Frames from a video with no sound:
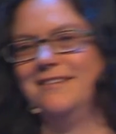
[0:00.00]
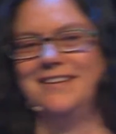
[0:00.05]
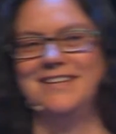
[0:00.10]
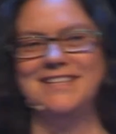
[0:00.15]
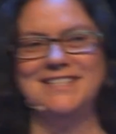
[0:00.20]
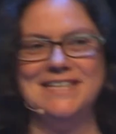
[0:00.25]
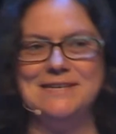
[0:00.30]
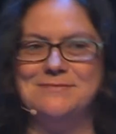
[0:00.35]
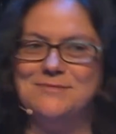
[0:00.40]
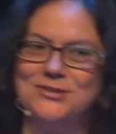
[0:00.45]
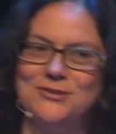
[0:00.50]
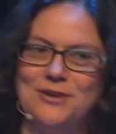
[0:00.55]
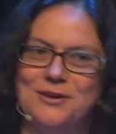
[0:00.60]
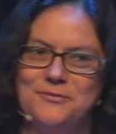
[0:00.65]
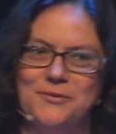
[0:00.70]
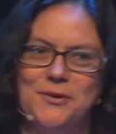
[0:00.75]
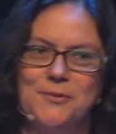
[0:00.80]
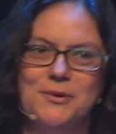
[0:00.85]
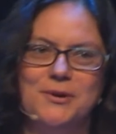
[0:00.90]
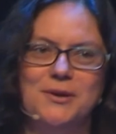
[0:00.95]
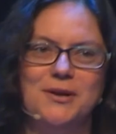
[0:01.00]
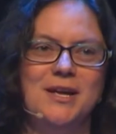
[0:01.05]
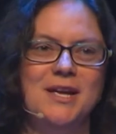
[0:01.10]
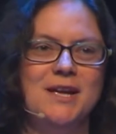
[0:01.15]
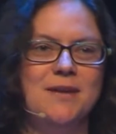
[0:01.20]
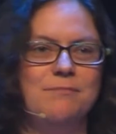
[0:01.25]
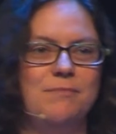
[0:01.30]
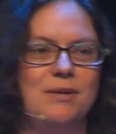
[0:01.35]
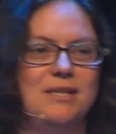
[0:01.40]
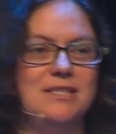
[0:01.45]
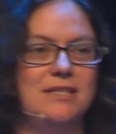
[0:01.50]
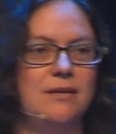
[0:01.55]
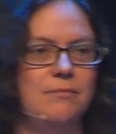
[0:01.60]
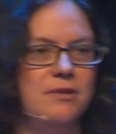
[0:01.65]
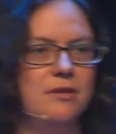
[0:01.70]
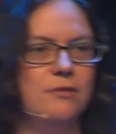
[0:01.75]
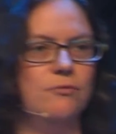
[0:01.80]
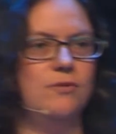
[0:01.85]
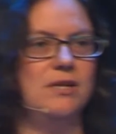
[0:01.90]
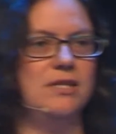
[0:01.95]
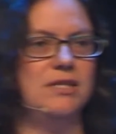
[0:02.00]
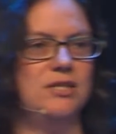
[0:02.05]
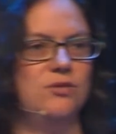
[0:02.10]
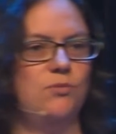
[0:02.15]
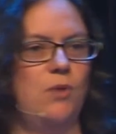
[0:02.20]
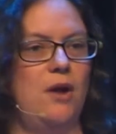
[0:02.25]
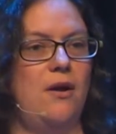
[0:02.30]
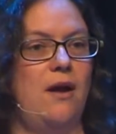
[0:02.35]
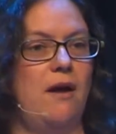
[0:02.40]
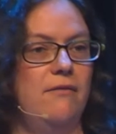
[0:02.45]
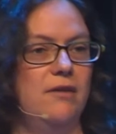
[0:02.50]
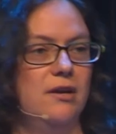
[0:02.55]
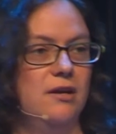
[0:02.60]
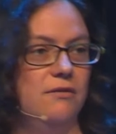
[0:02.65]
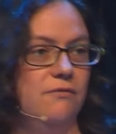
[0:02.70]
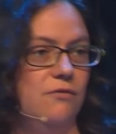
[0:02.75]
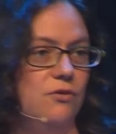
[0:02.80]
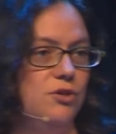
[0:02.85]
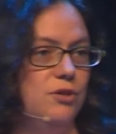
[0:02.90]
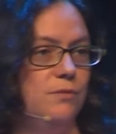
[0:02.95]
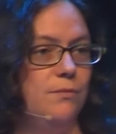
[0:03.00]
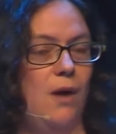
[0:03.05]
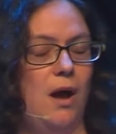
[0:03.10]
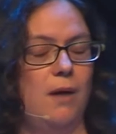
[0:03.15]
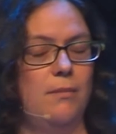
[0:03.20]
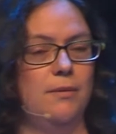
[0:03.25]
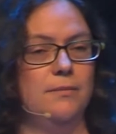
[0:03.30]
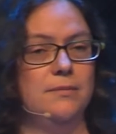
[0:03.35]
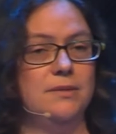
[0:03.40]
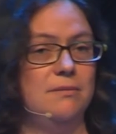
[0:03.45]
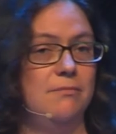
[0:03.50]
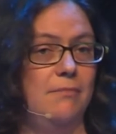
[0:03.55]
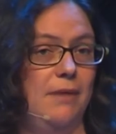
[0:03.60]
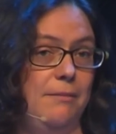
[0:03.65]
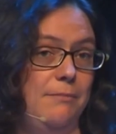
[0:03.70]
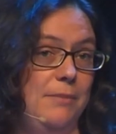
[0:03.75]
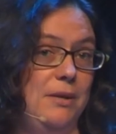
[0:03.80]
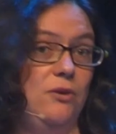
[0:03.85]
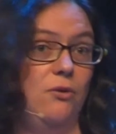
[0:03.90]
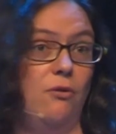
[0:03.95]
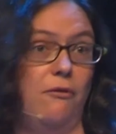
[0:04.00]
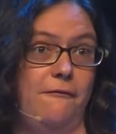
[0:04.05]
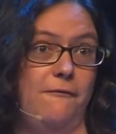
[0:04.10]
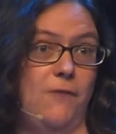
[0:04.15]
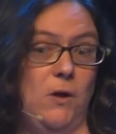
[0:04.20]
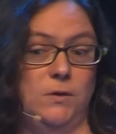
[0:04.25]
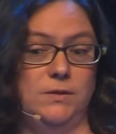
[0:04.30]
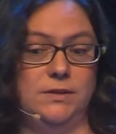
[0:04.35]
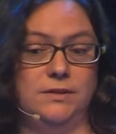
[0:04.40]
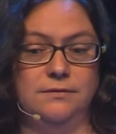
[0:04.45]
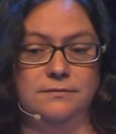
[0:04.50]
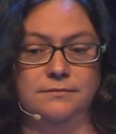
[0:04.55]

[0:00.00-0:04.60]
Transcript: Seems straightforward, but some of the reasons why you're having conversion problems might be your fault.